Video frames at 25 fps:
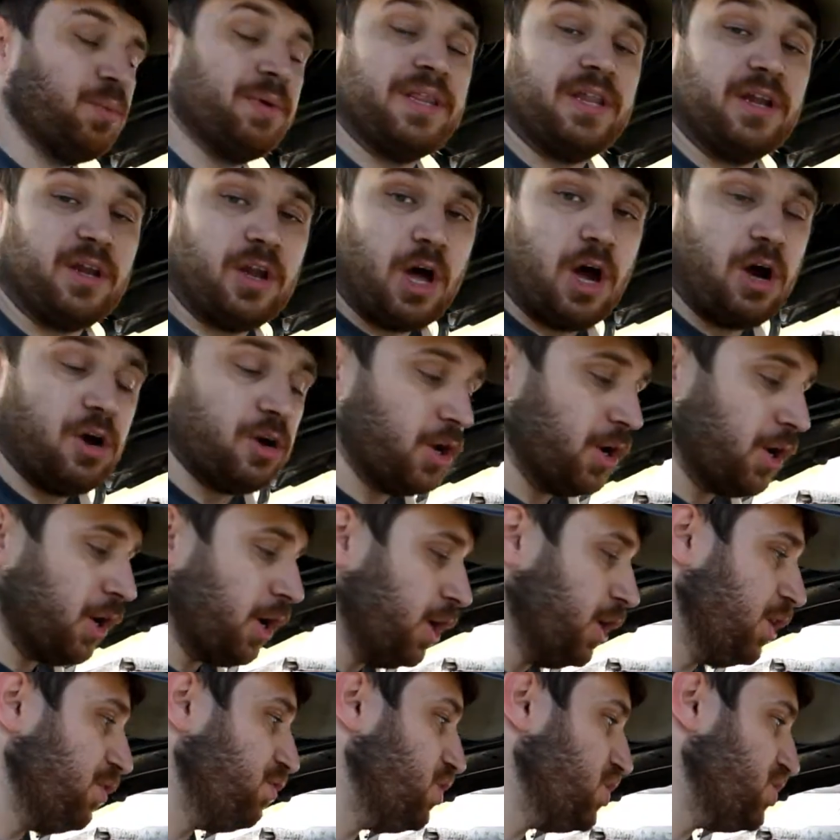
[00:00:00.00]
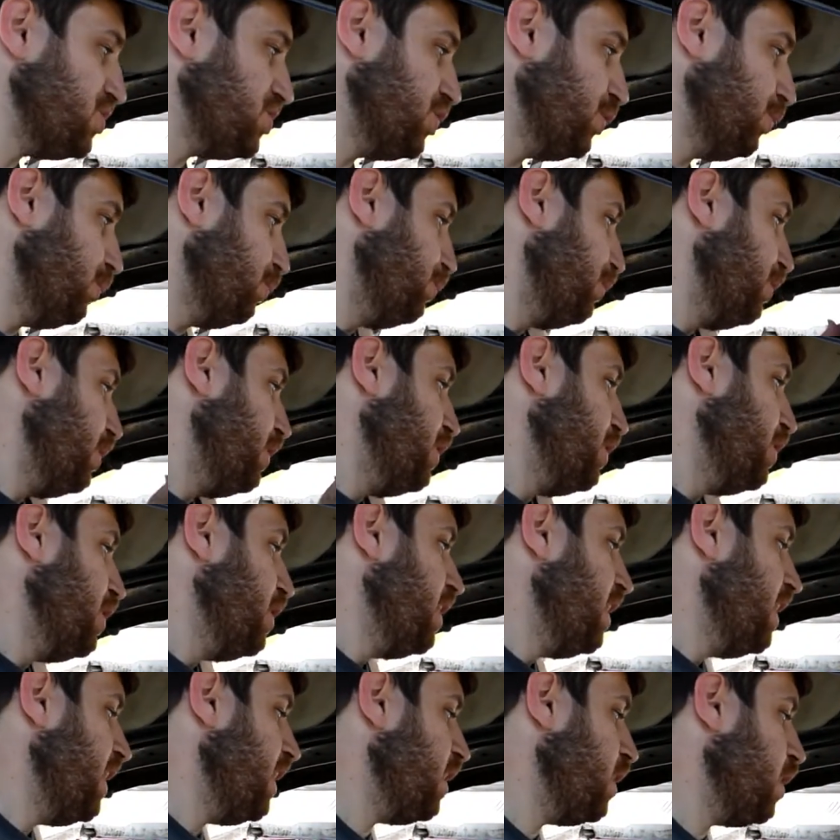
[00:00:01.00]
the longer of the 2.
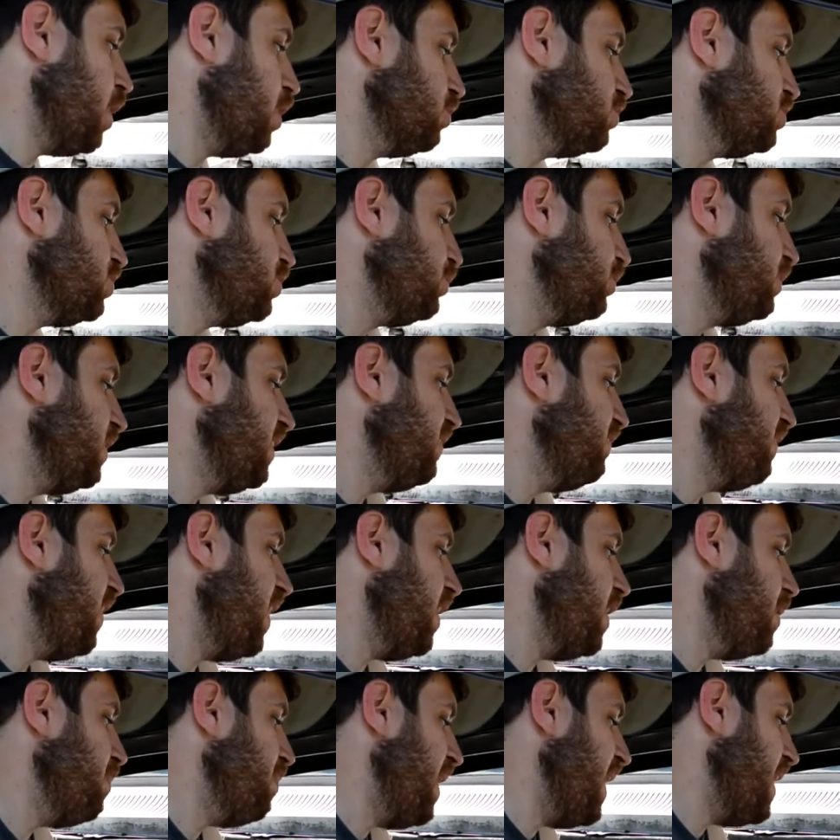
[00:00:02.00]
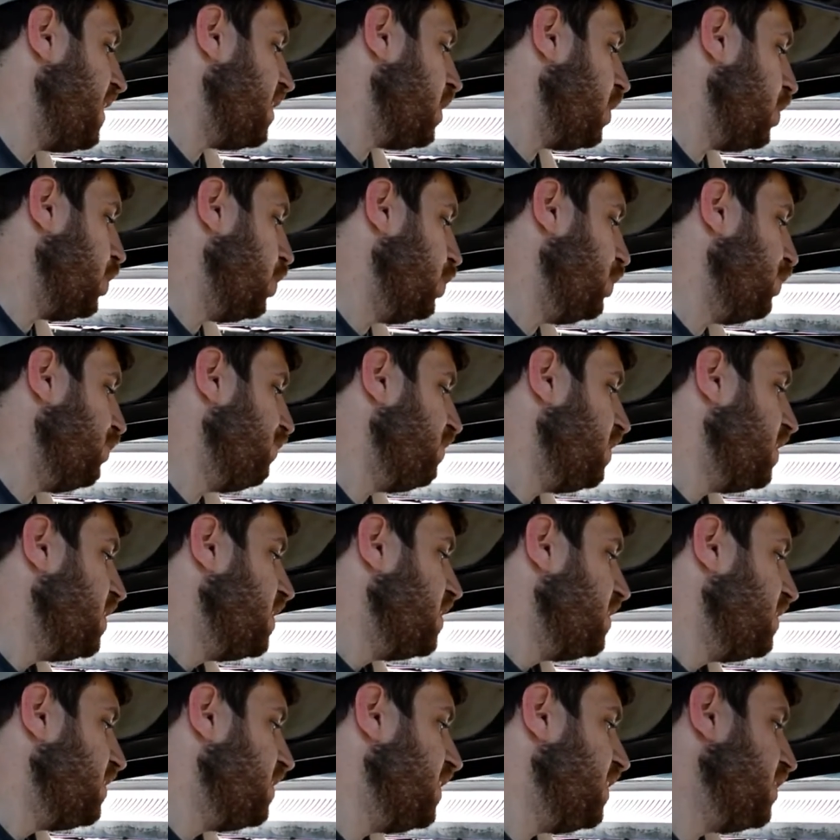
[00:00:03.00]
It goes to the very back of
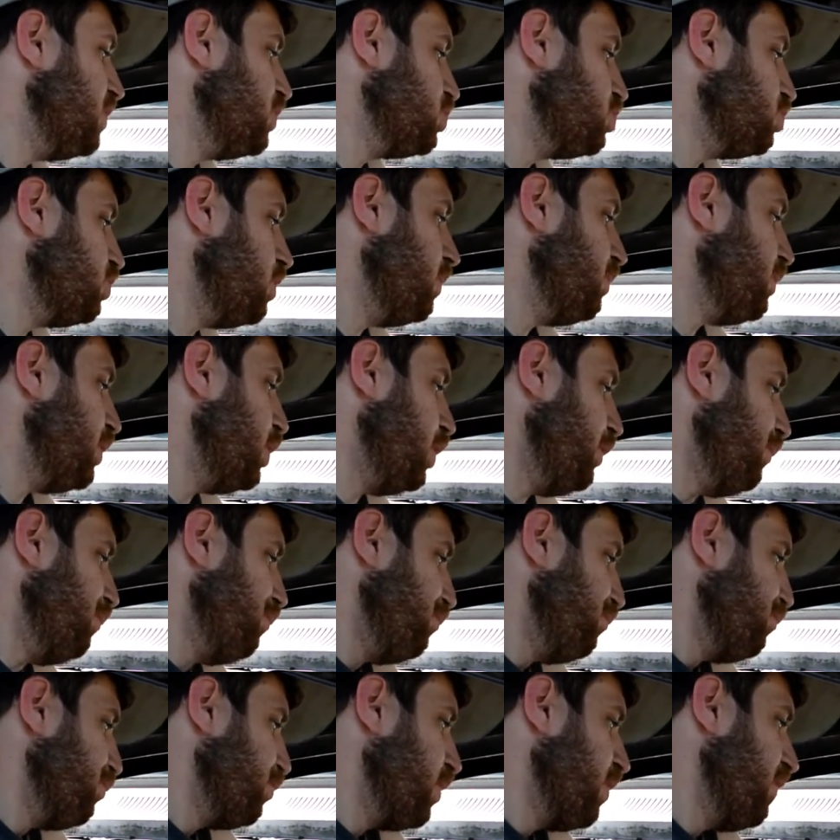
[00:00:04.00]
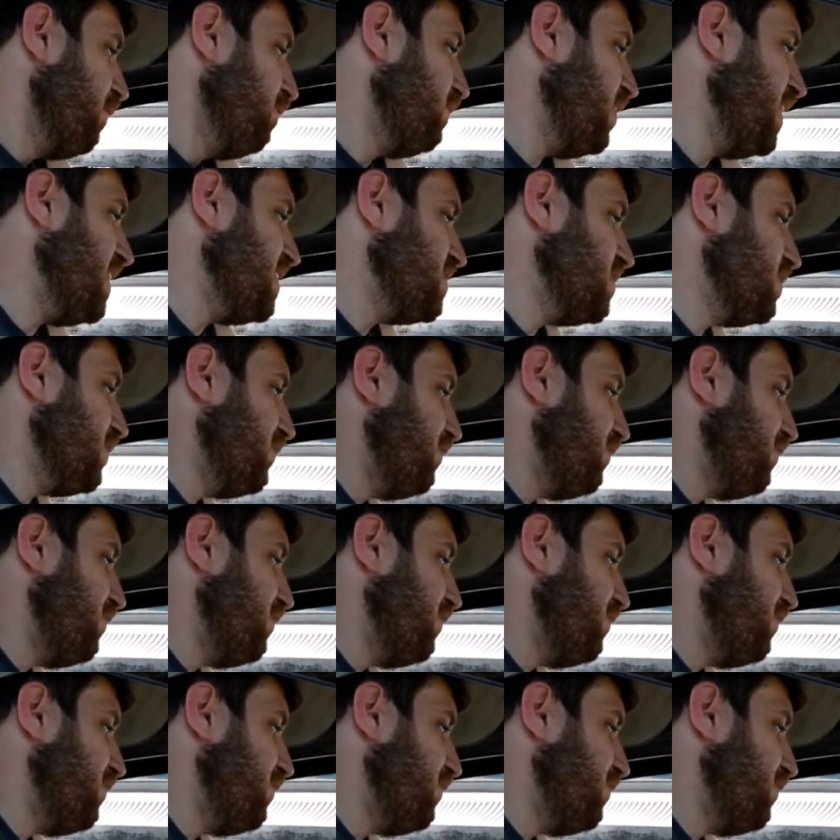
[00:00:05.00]
the distributor facing the